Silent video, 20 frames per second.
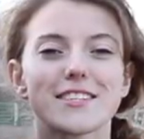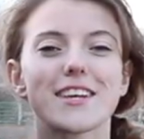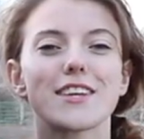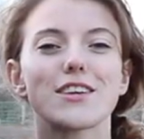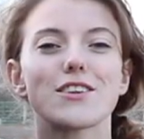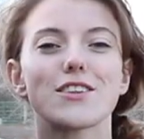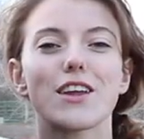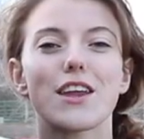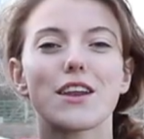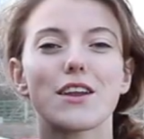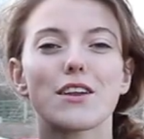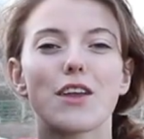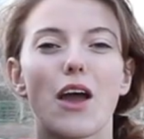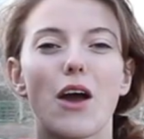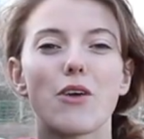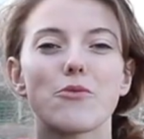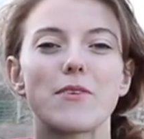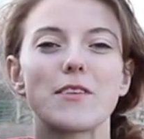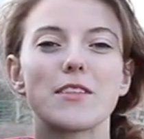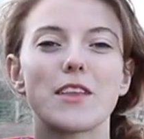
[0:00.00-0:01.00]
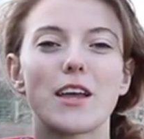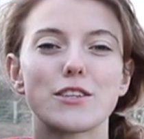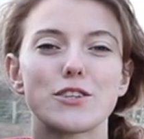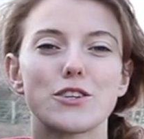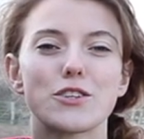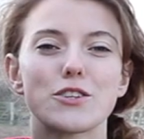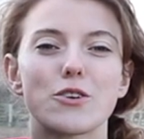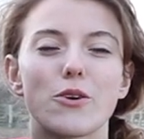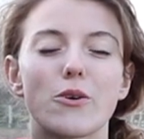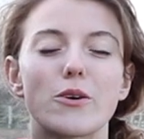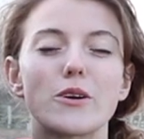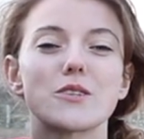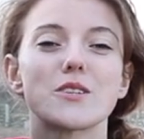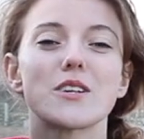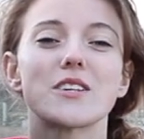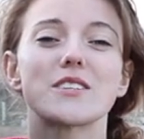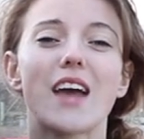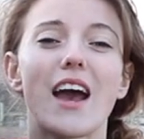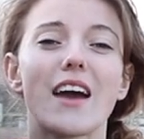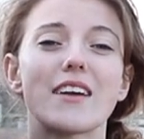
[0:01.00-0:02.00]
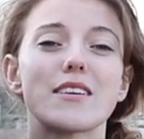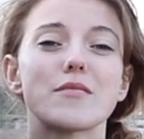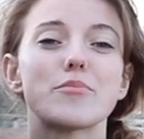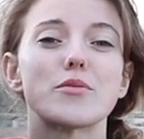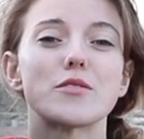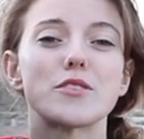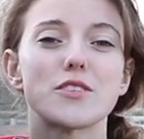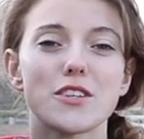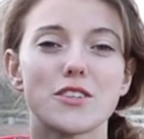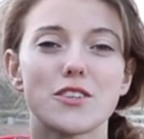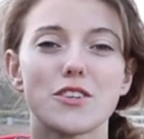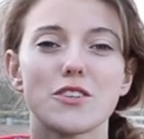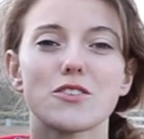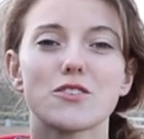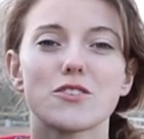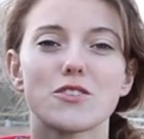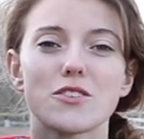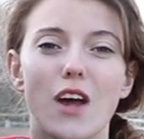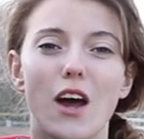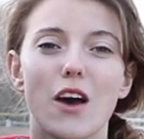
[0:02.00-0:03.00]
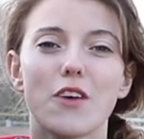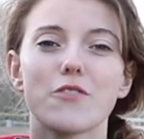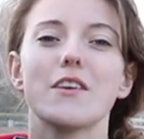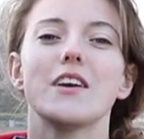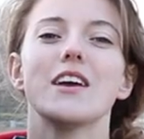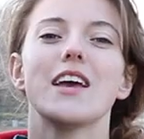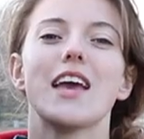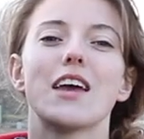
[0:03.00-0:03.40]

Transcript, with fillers: thing you need to know when lunging your horse is how to position yourself